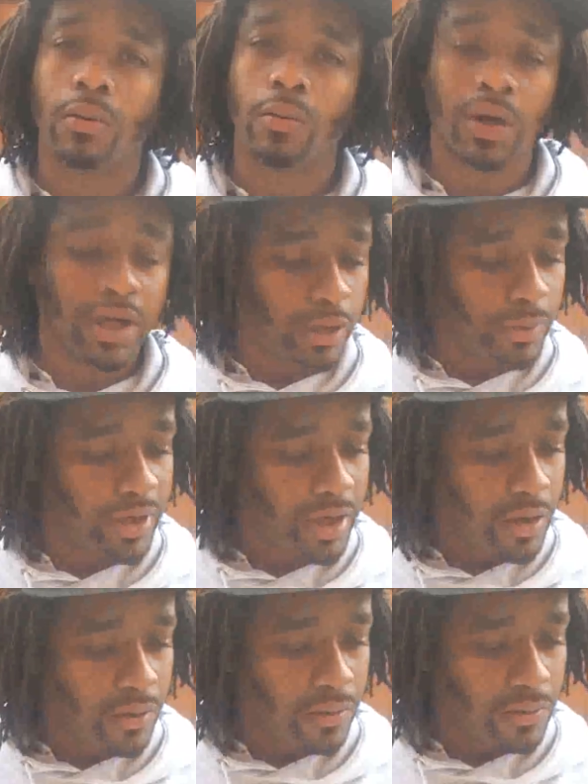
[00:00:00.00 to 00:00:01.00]
well, here we
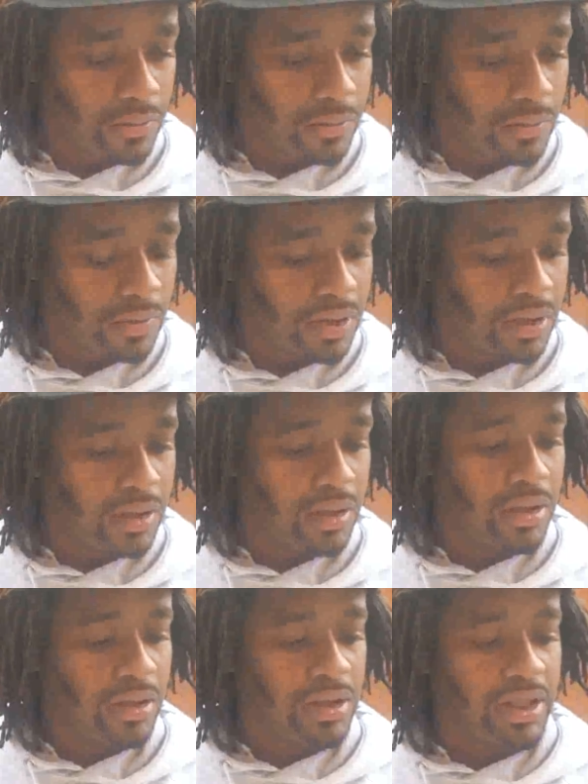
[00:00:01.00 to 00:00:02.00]
go.
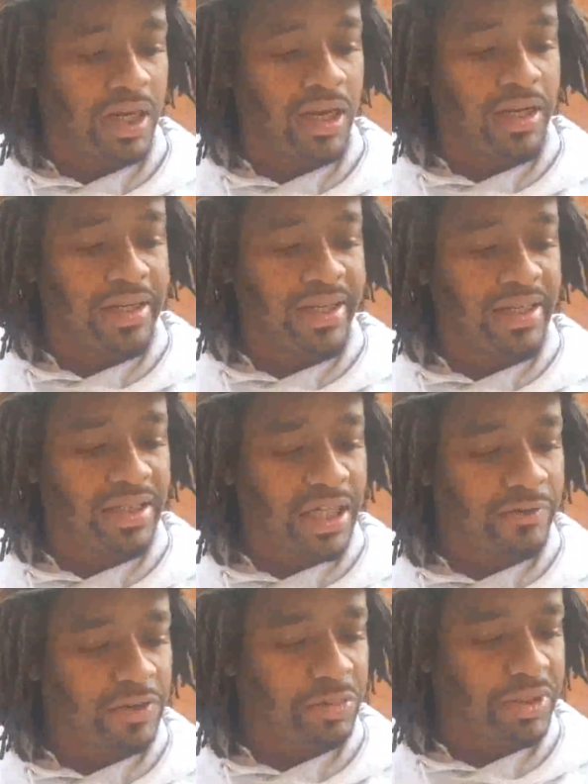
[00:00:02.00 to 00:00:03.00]
The unclean
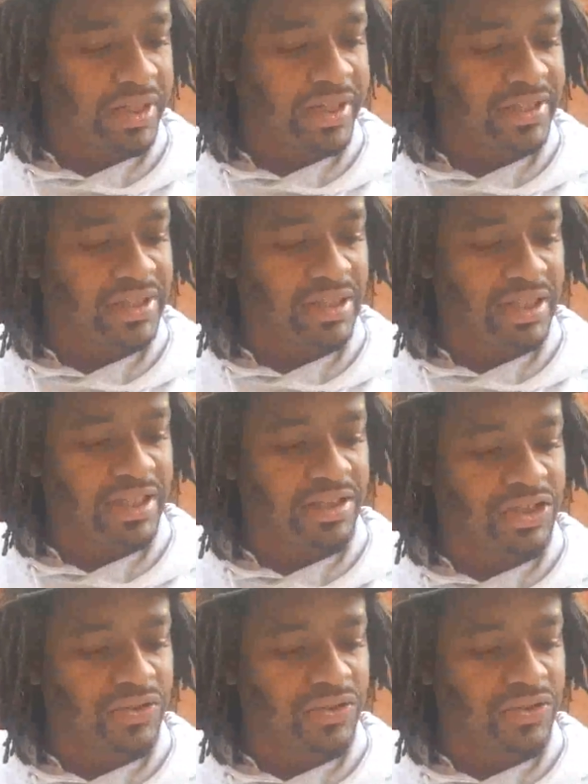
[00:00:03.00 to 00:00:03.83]
devils began to lead